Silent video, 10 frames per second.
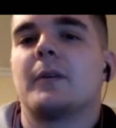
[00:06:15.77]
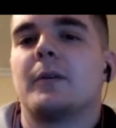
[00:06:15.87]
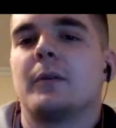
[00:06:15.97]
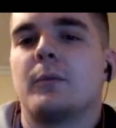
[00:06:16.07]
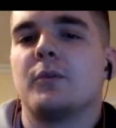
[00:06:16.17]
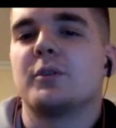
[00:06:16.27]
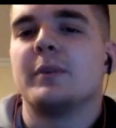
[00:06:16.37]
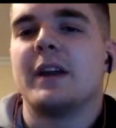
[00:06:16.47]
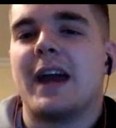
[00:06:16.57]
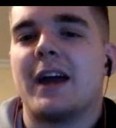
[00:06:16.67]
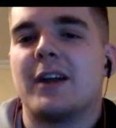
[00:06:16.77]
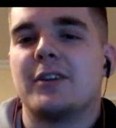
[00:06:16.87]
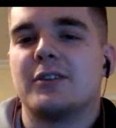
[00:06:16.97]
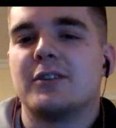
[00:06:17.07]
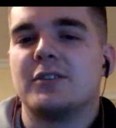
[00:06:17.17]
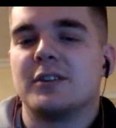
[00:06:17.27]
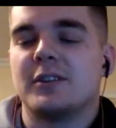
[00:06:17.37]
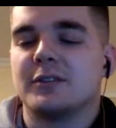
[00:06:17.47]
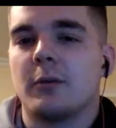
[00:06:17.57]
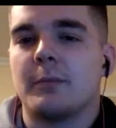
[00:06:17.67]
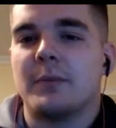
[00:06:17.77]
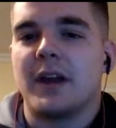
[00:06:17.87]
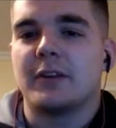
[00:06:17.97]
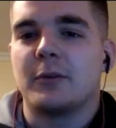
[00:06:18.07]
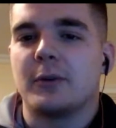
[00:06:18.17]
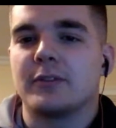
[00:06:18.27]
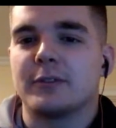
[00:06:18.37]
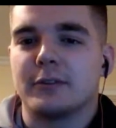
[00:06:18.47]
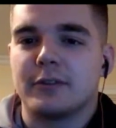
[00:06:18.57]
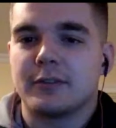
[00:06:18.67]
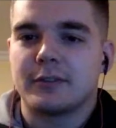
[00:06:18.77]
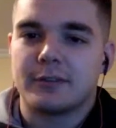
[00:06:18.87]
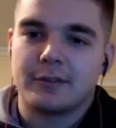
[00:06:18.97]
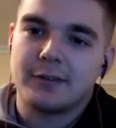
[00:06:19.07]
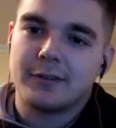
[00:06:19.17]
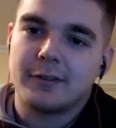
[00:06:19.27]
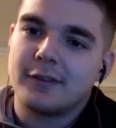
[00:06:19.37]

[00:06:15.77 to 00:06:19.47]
We should be edgy and start calling them banded oysters.